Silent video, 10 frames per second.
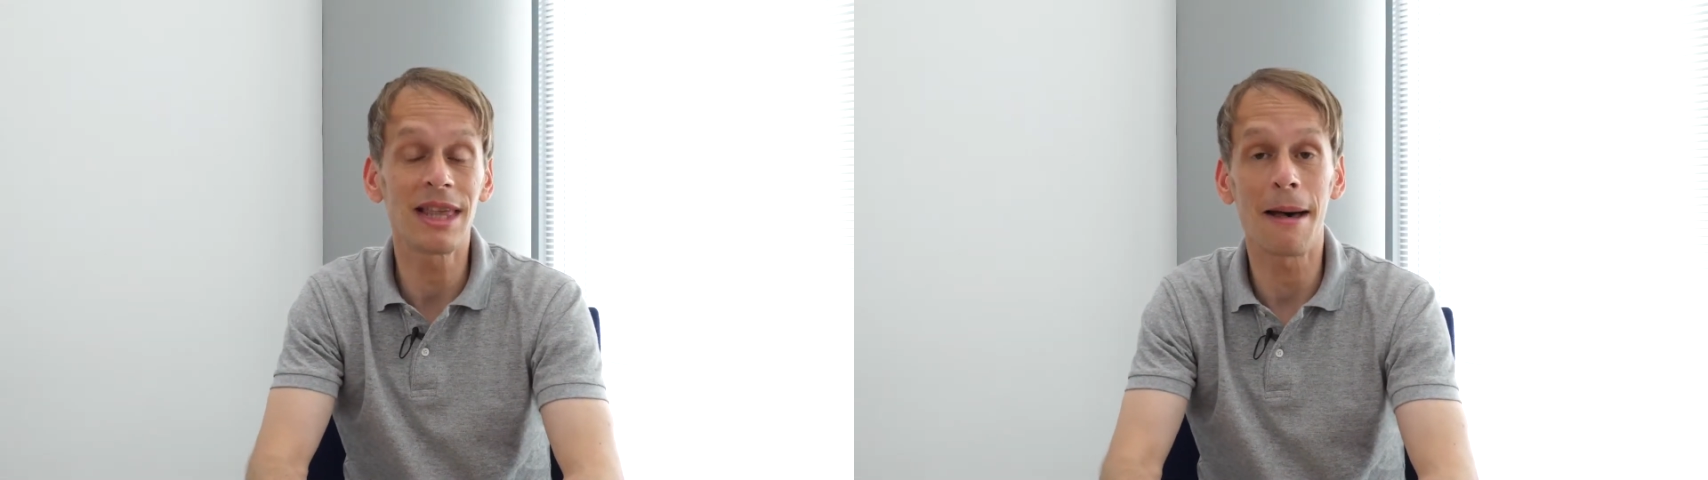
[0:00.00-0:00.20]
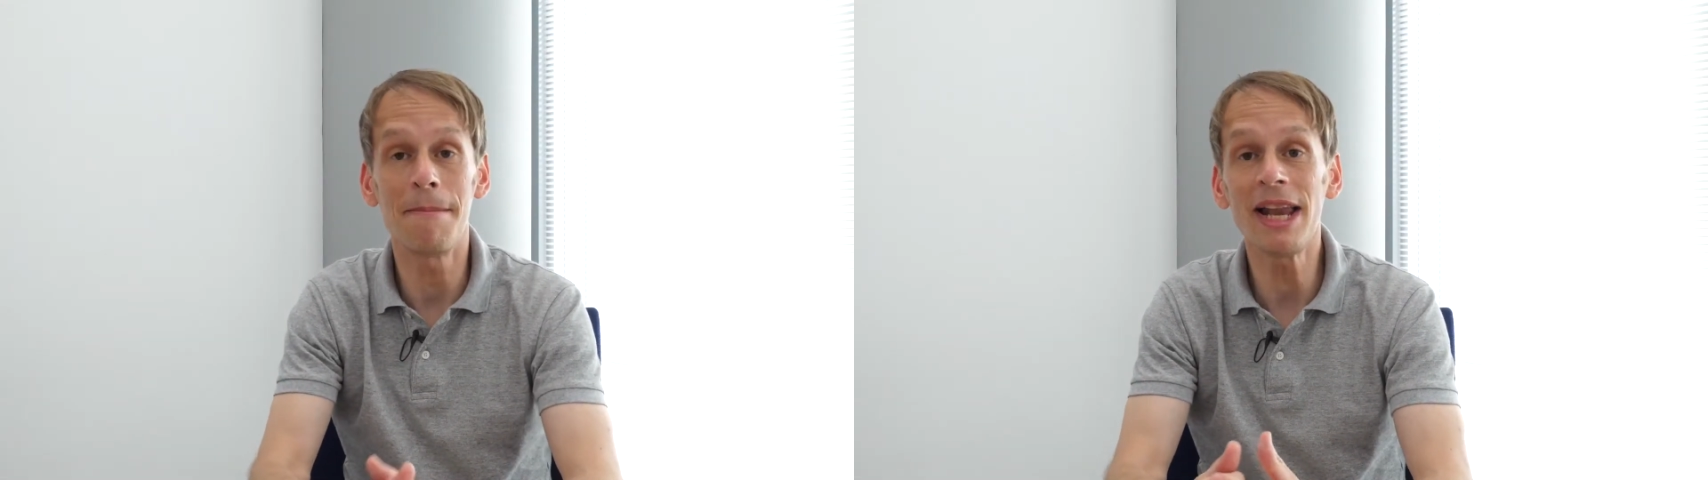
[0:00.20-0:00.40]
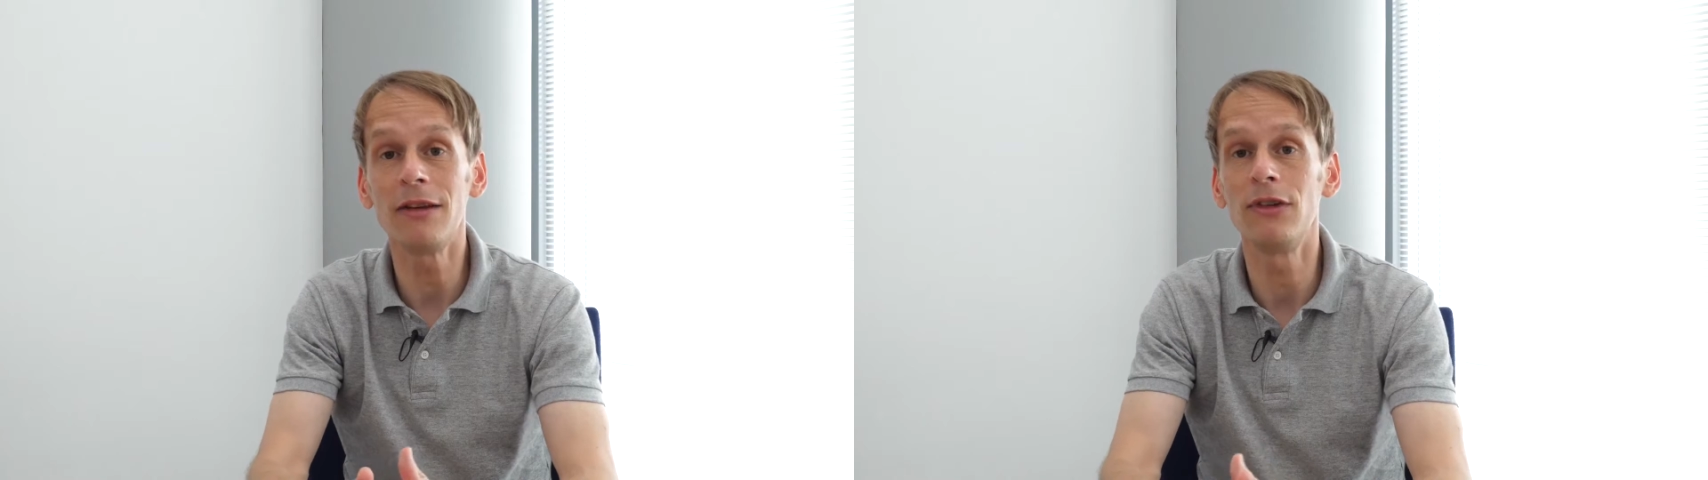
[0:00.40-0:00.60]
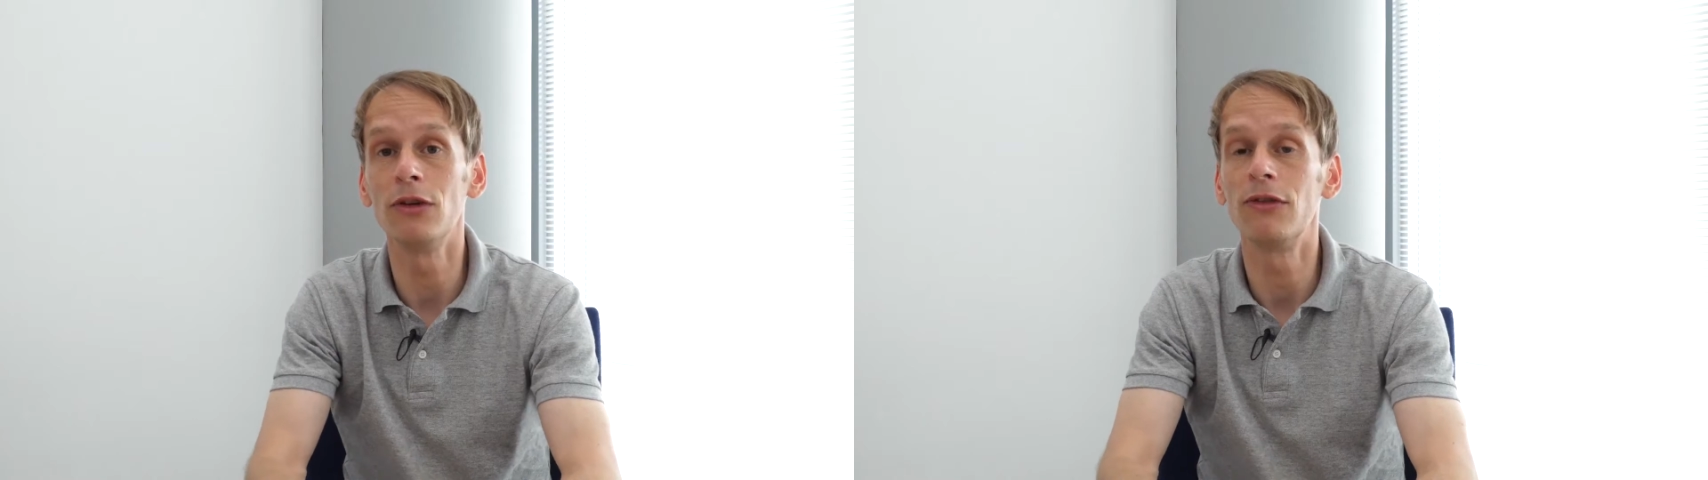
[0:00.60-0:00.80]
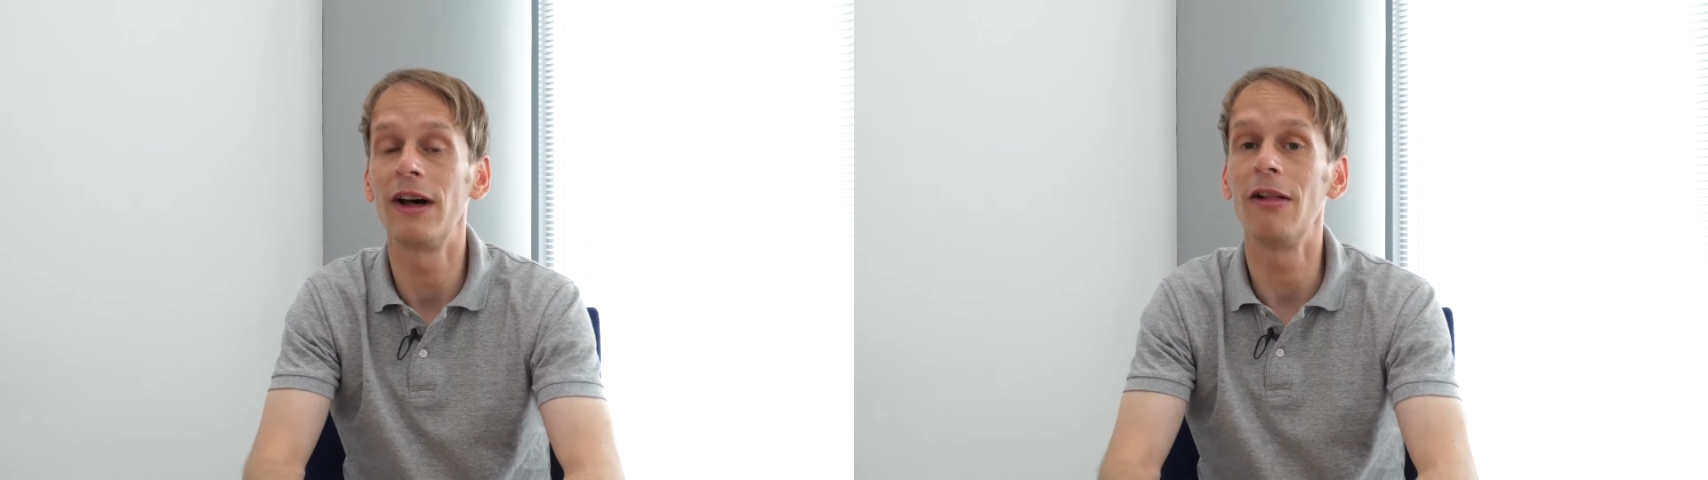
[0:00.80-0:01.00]
that many of you
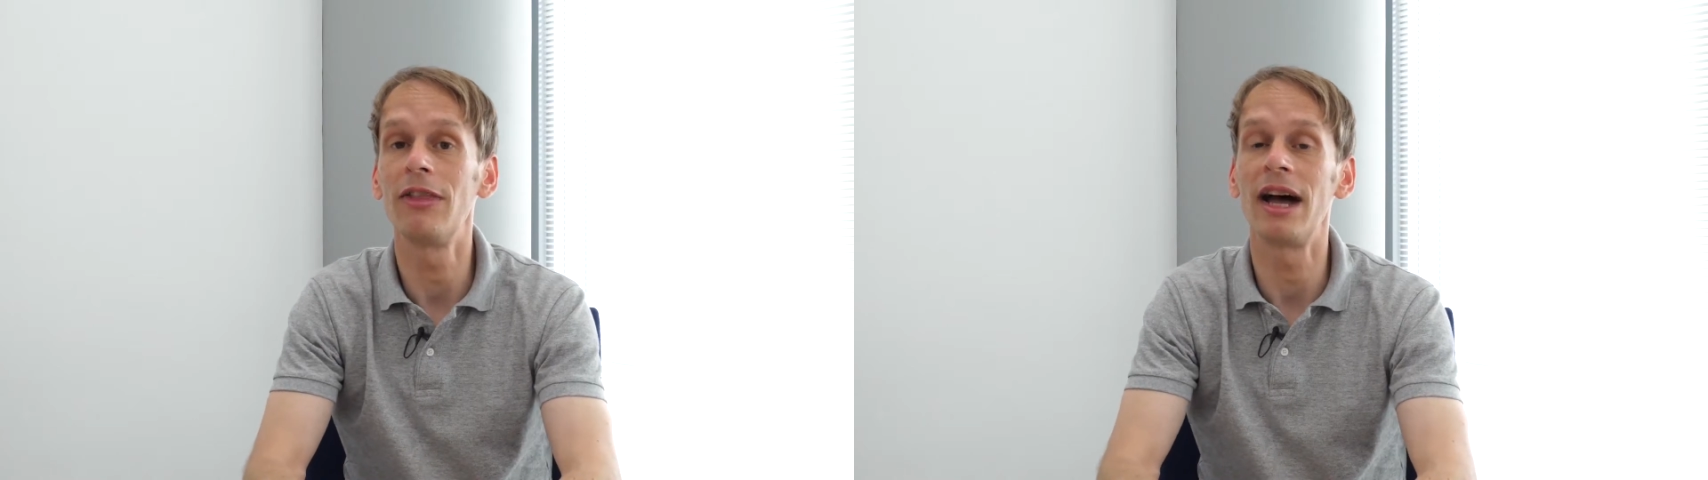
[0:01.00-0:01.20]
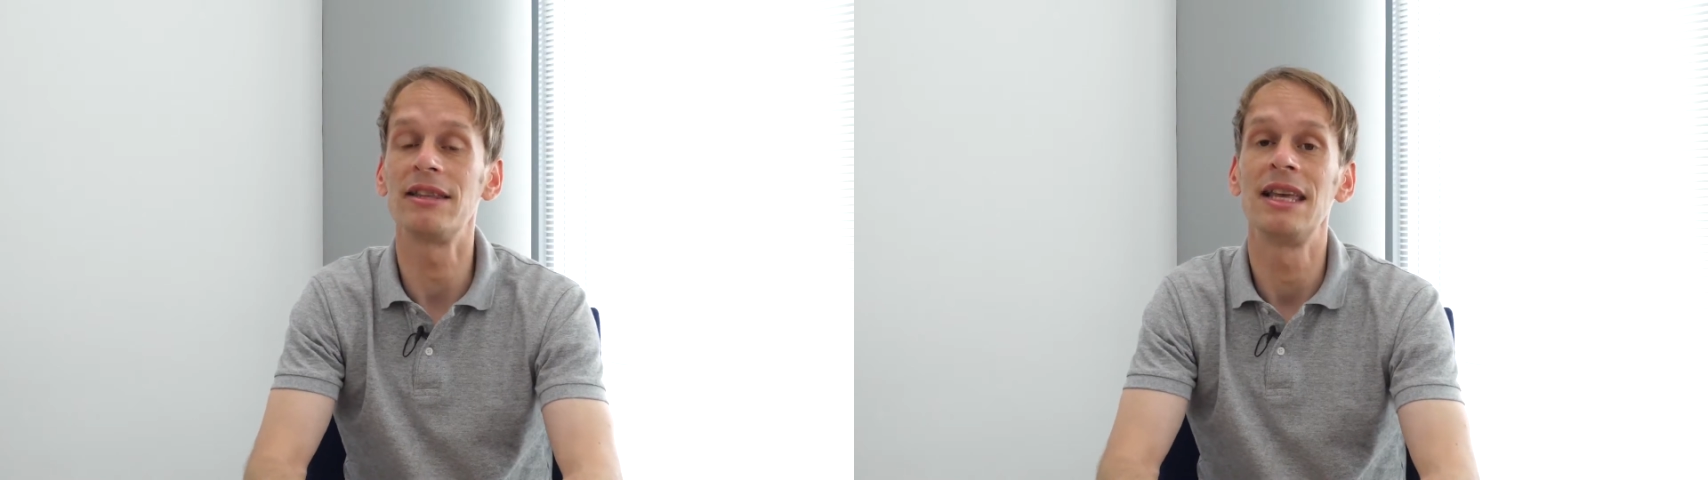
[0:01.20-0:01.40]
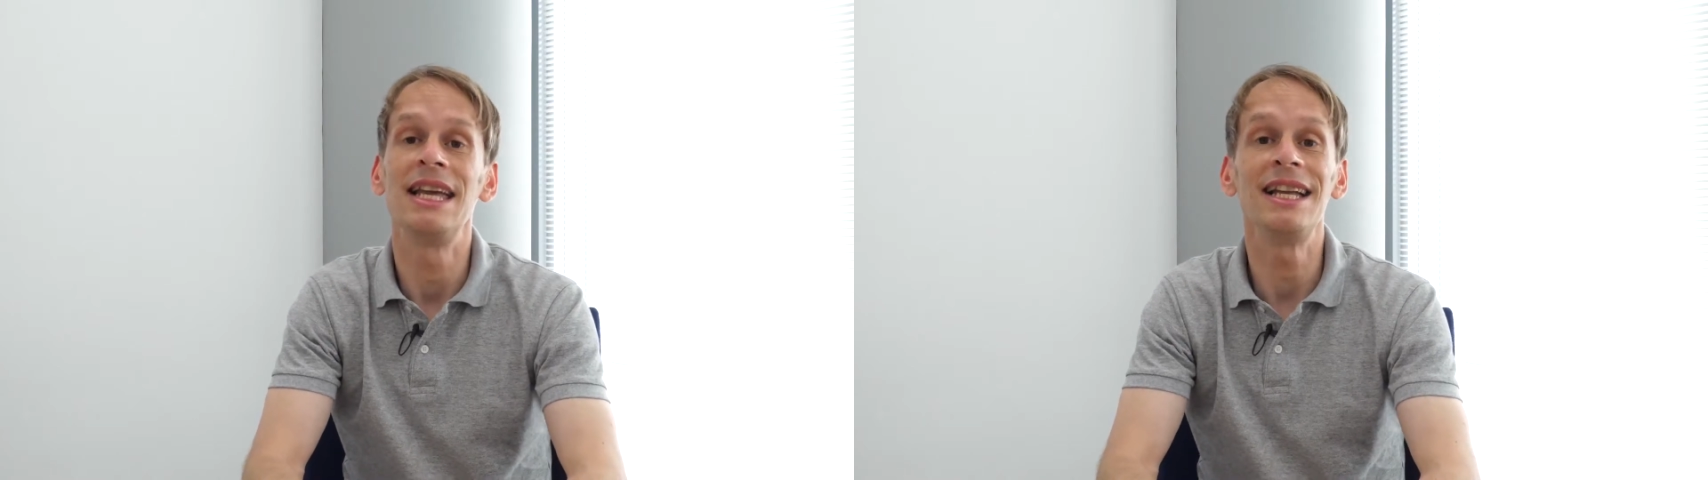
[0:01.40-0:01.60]
felt that